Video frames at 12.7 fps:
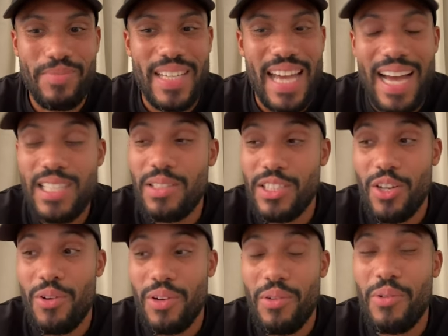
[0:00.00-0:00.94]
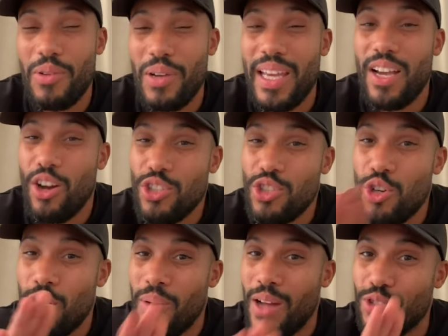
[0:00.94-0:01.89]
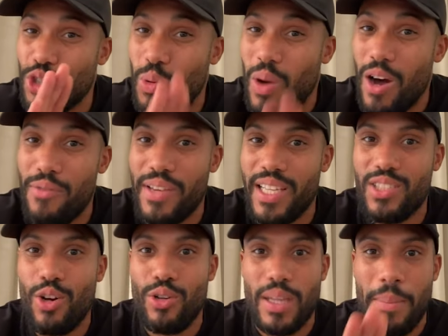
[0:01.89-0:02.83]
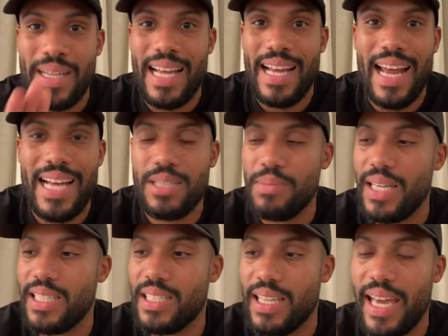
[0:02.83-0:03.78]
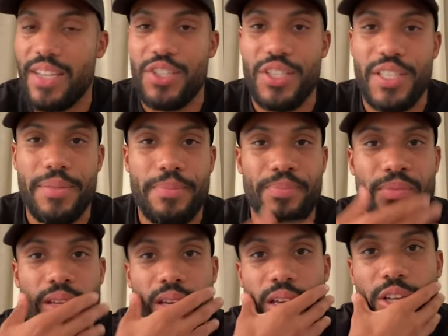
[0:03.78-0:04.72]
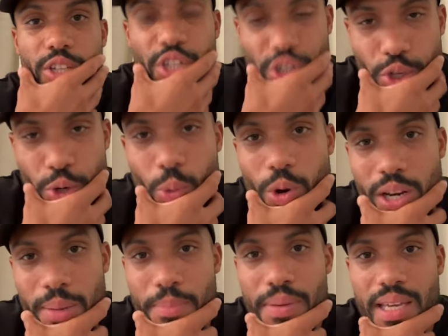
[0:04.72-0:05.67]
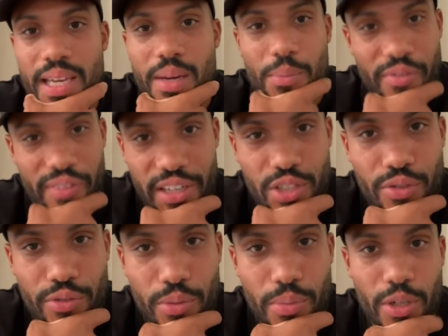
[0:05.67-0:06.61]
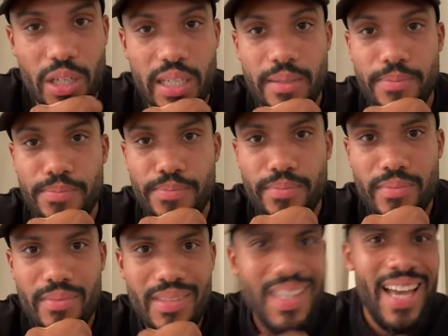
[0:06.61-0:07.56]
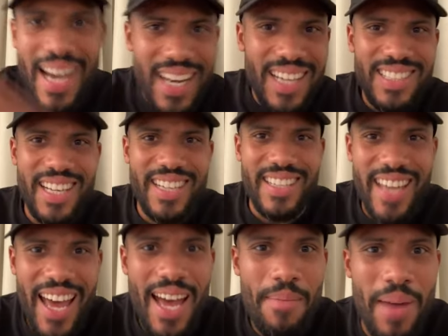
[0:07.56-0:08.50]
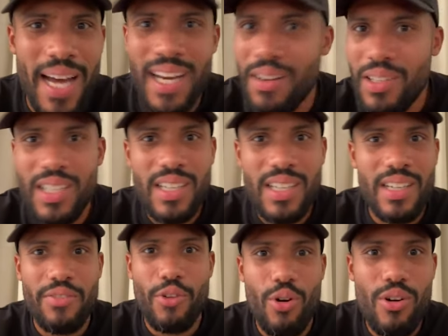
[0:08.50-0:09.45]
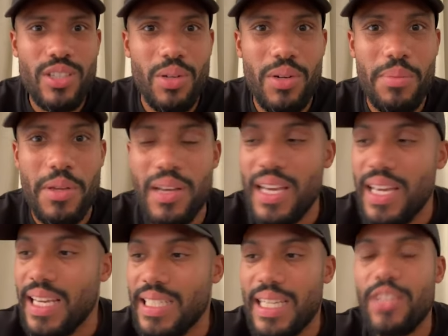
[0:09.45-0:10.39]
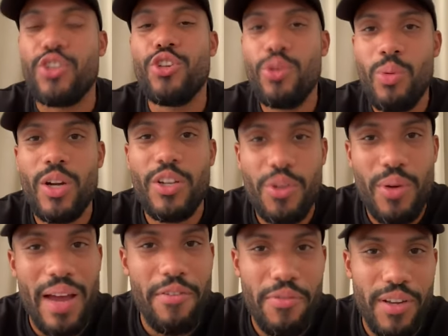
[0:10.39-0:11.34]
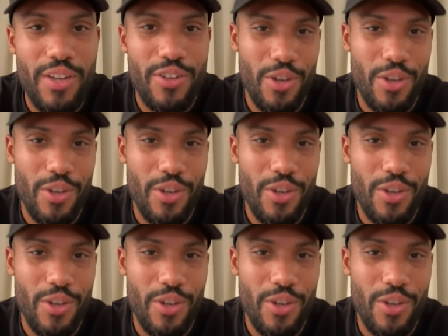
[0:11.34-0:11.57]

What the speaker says: he asked, so it got to around 12 years old and my dad asked me, listen, Kenji, do you want to be a professional footballer? And I said, yeah, man, of course I want to be. He said, do you want to do everything